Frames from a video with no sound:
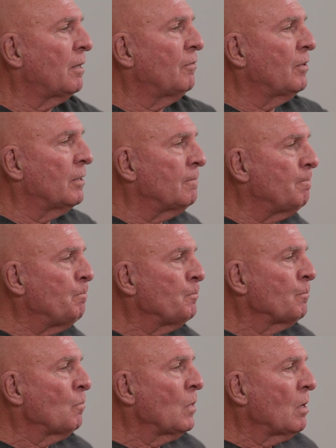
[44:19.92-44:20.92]
of them,
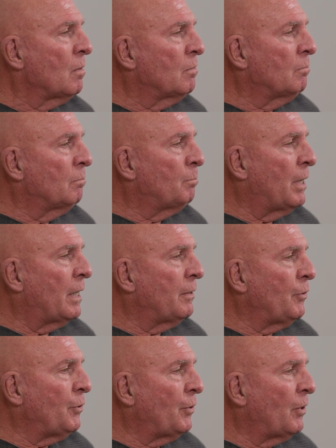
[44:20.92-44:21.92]

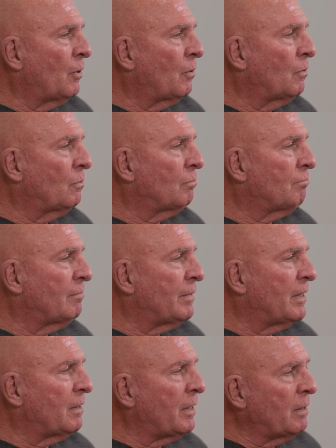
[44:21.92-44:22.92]
but you know,
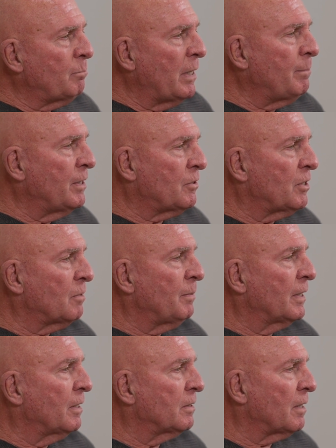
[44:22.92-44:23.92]
and maybe it's just
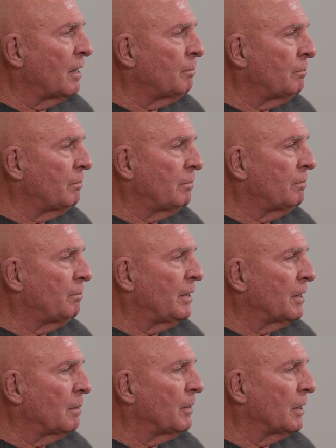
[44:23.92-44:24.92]
because I'm
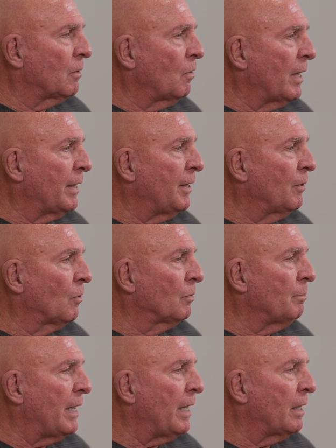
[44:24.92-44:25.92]
becoming a cranky
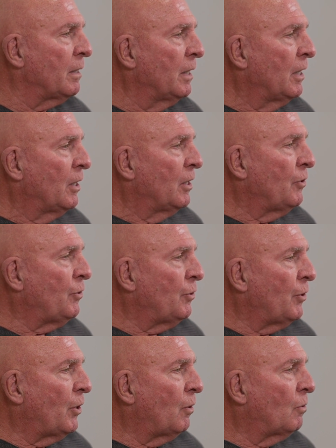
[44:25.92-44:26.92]
old man,
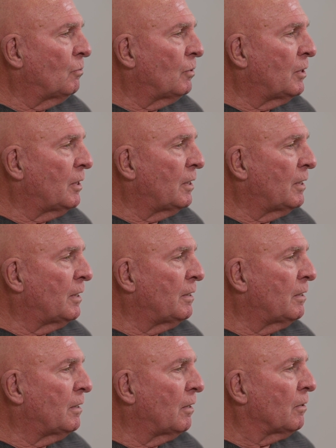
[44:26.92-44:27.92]
you know,
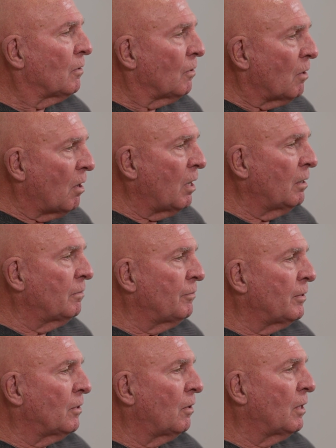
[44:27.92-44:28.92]
a lot
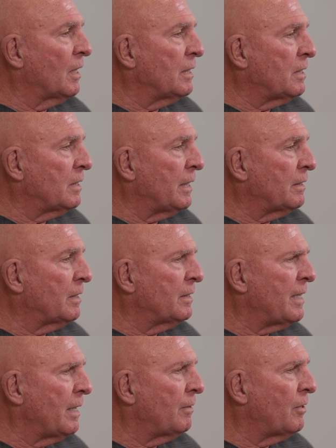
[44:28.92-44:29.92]
of the art I see
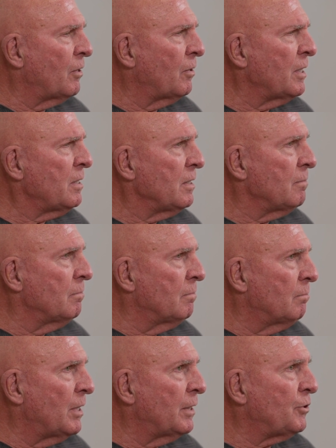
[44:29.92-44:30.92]
today, there isn't
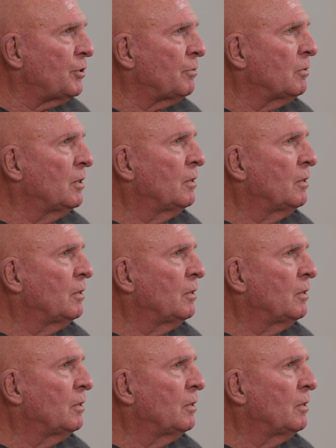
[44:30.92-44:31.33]
much